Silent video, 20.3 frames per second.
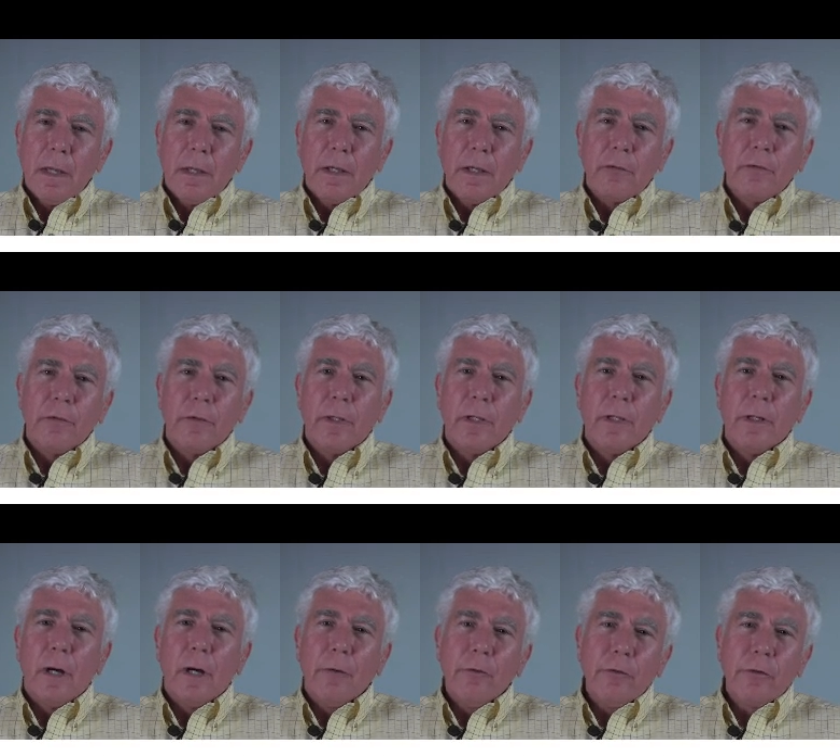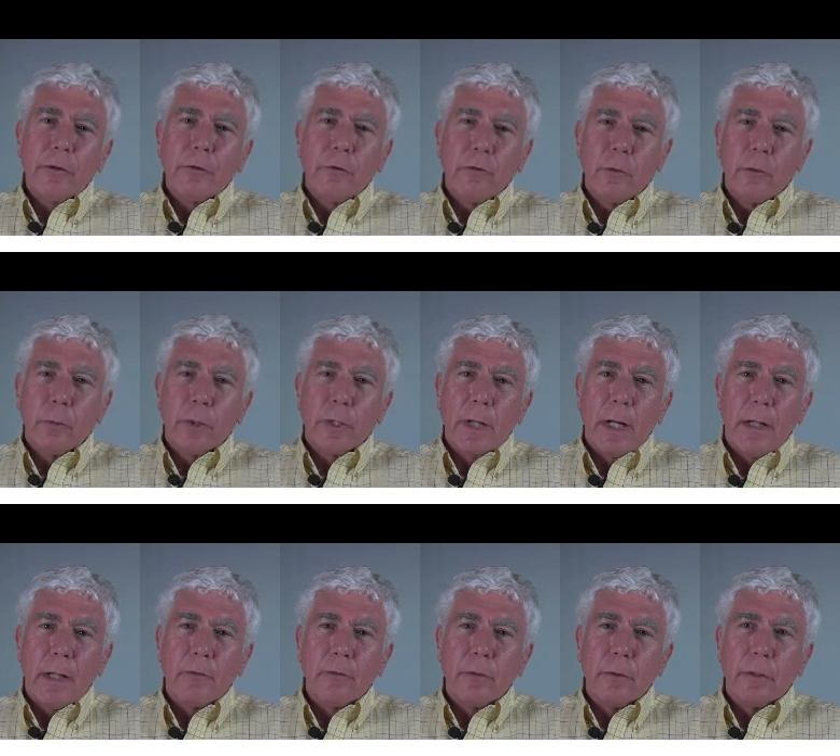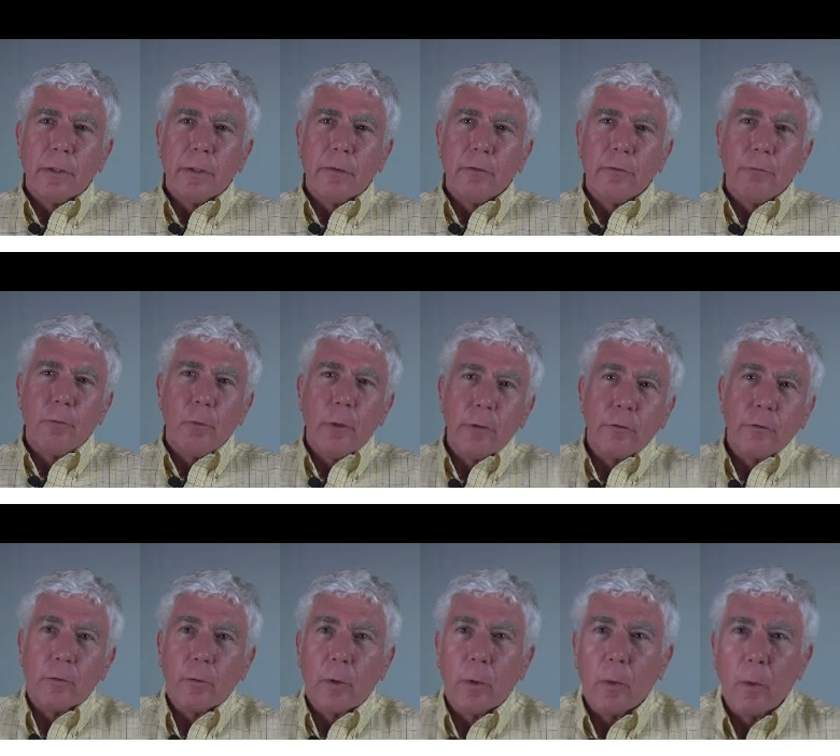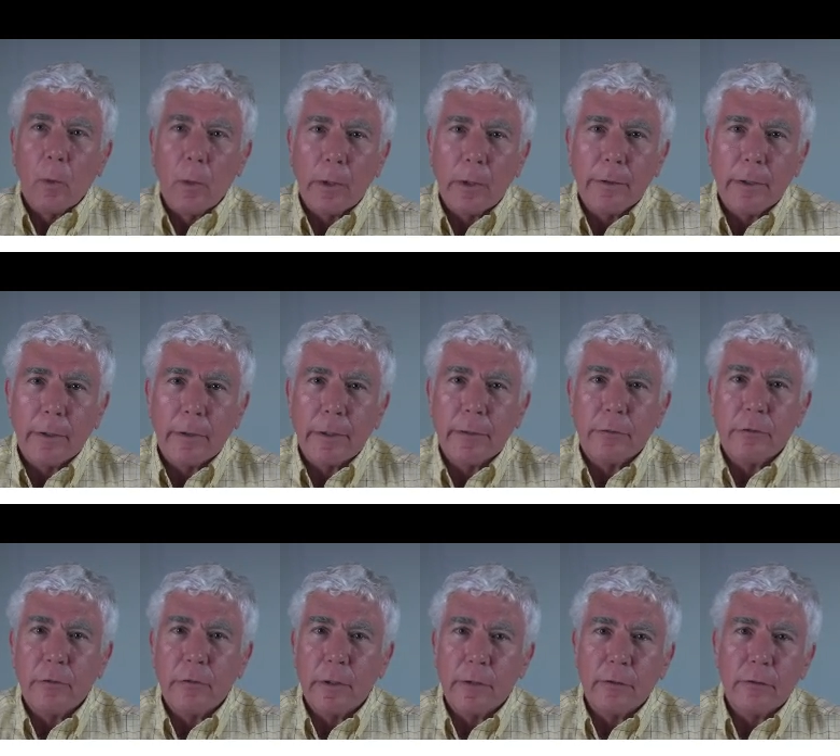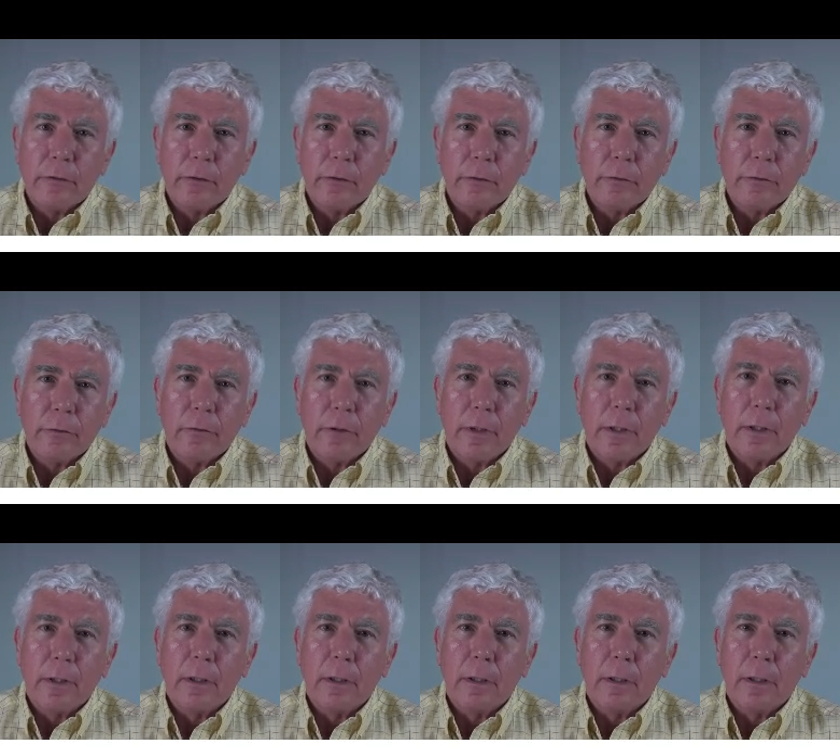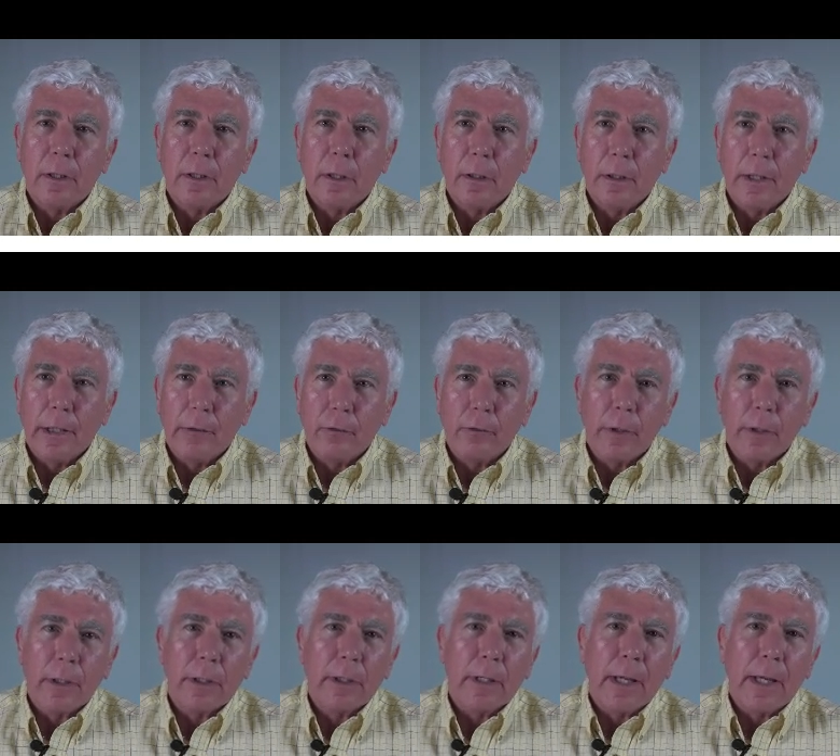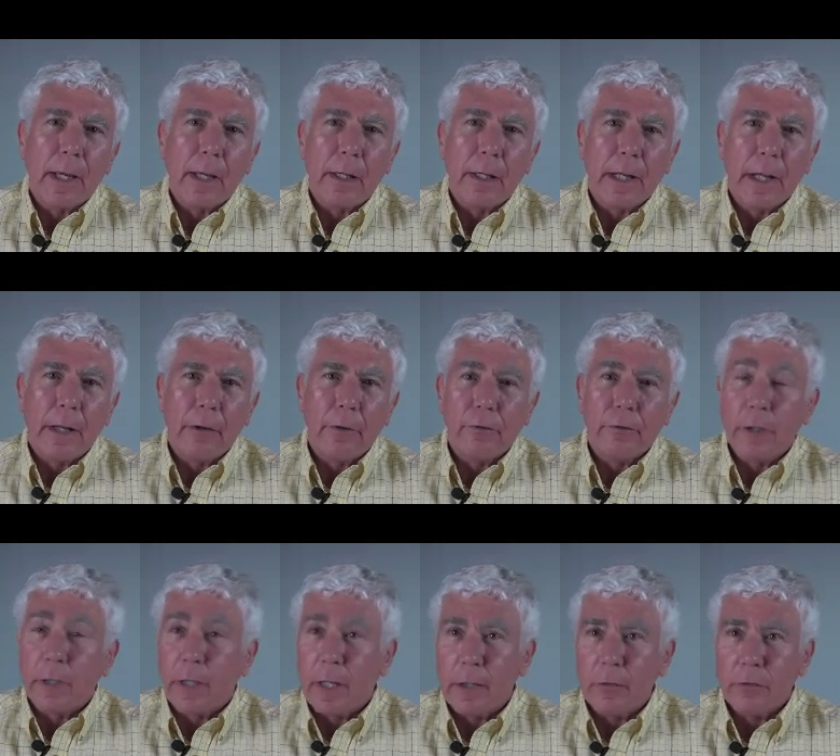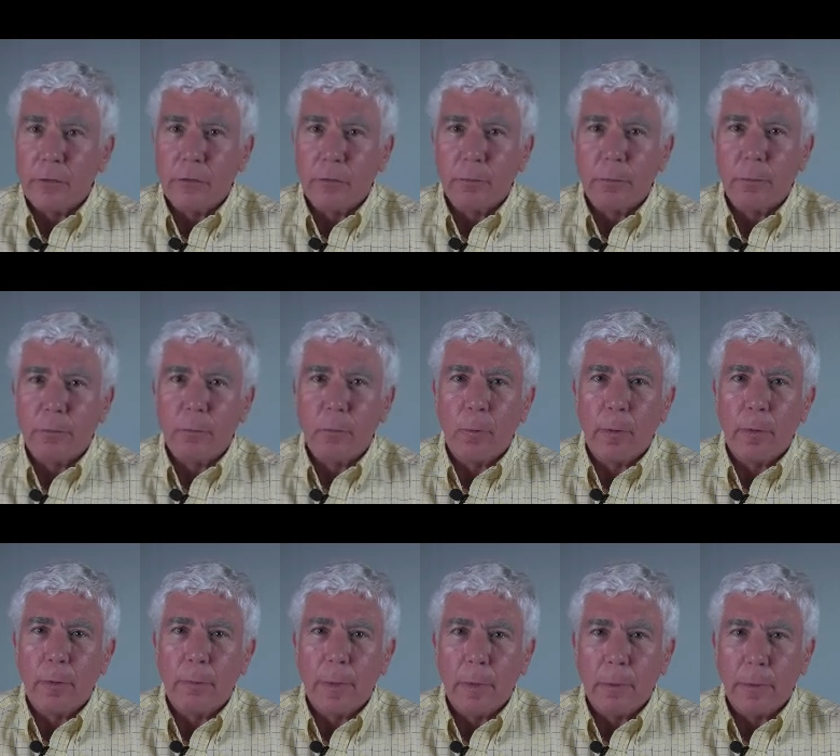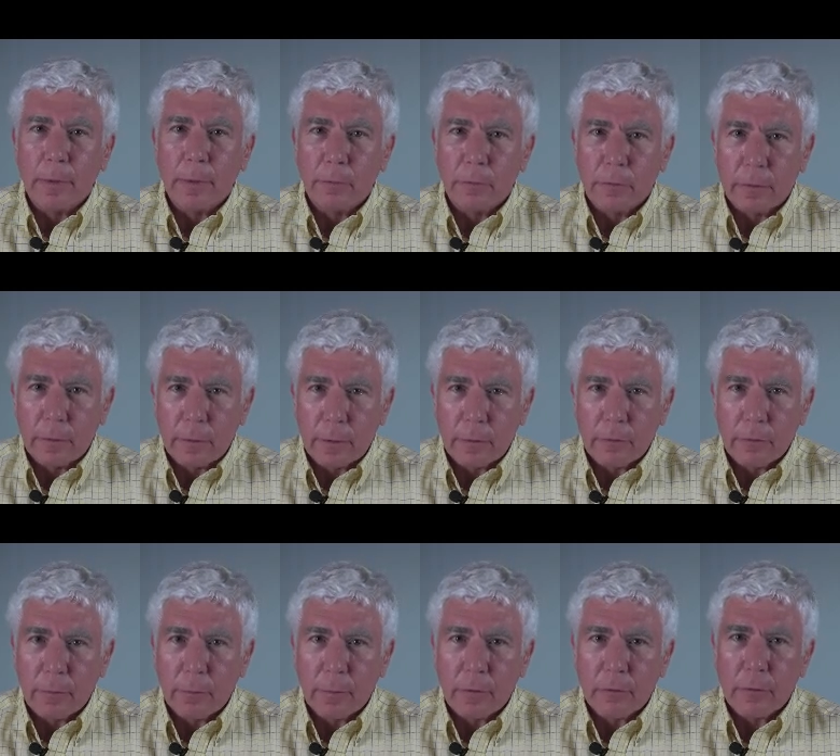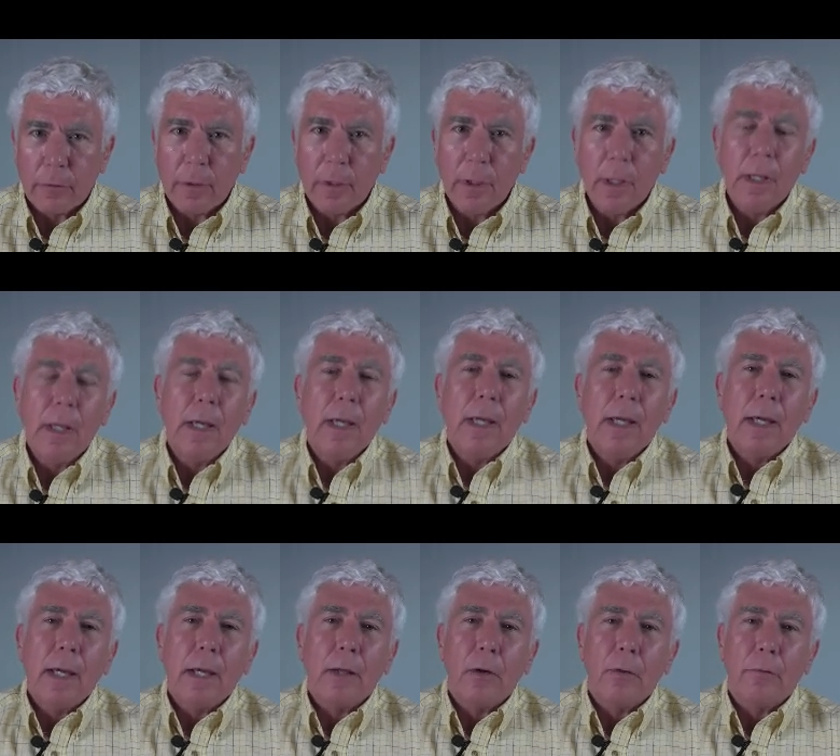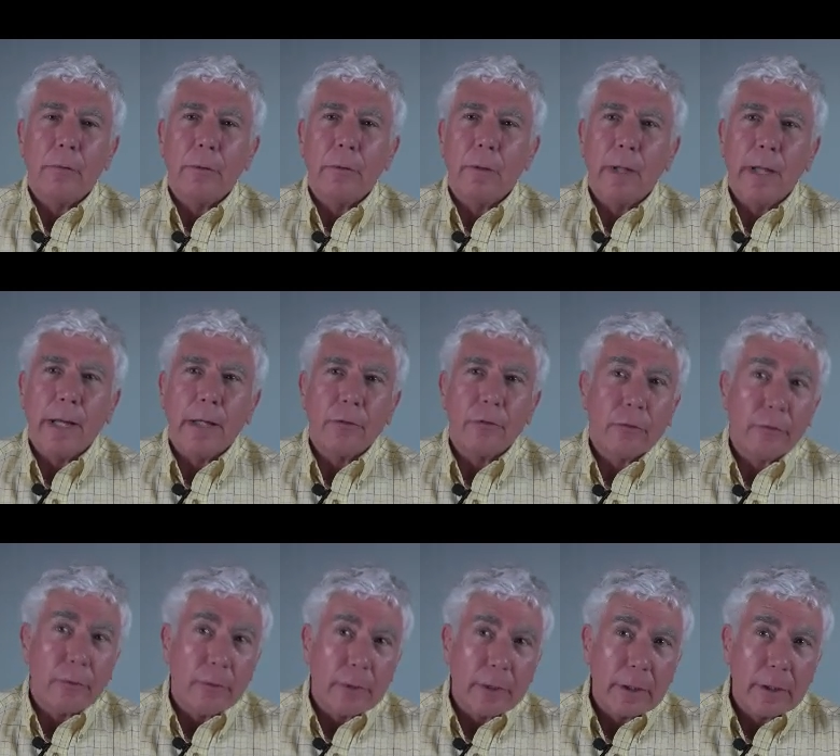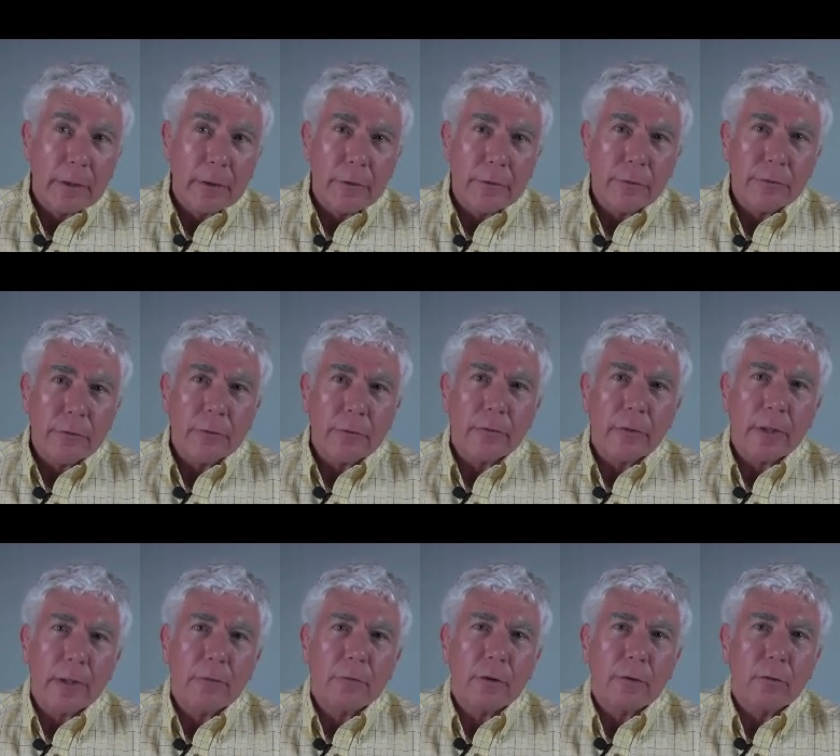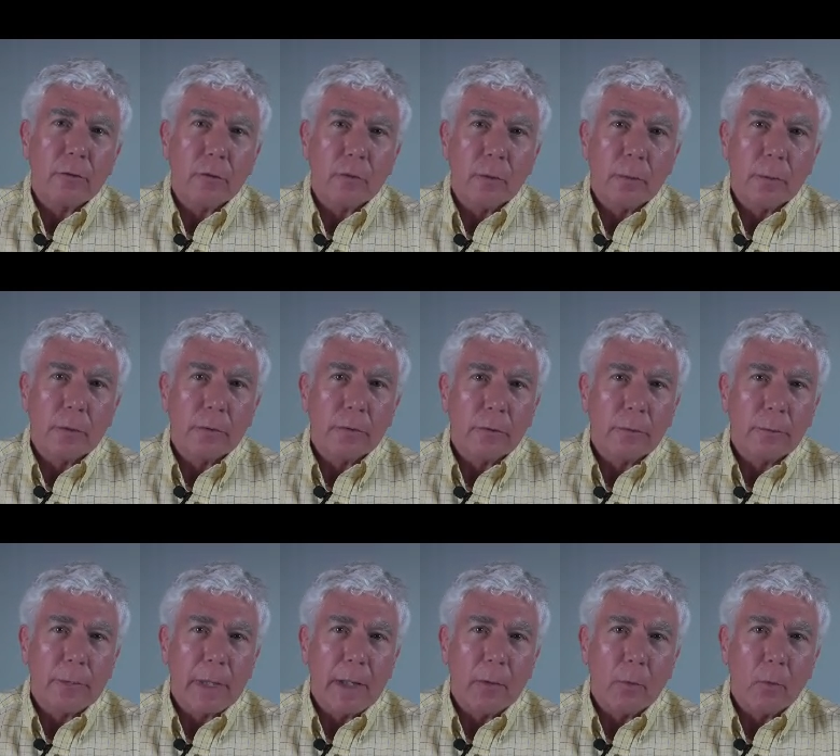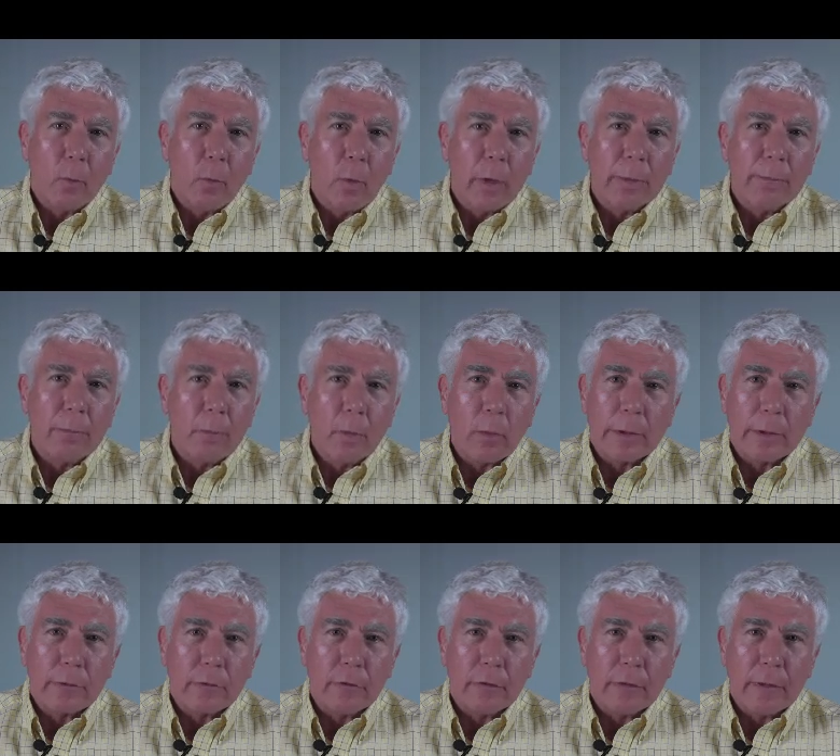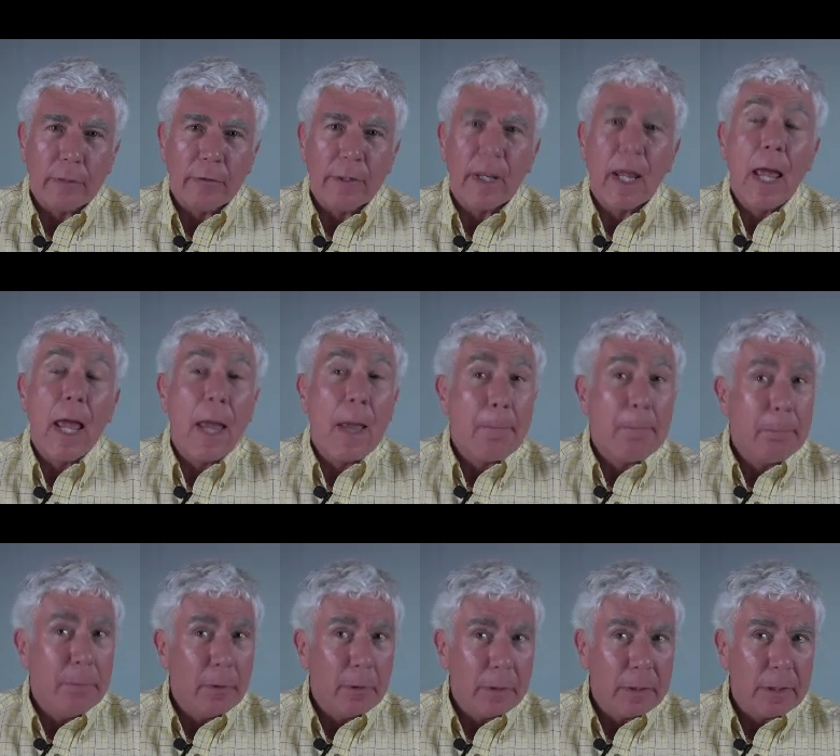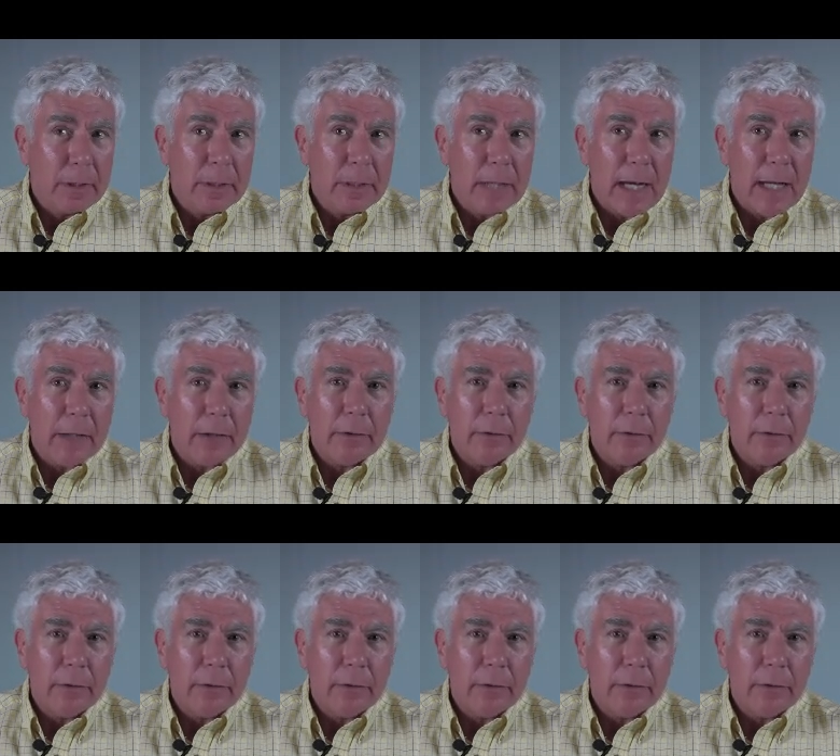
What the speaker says: Yes, the Office of Consumer Counsel is a voice for ordinary citizens in electric and energy cases before the Public Utilities Commission. And over the last 30 years, it has saved consumers about $1.7 billion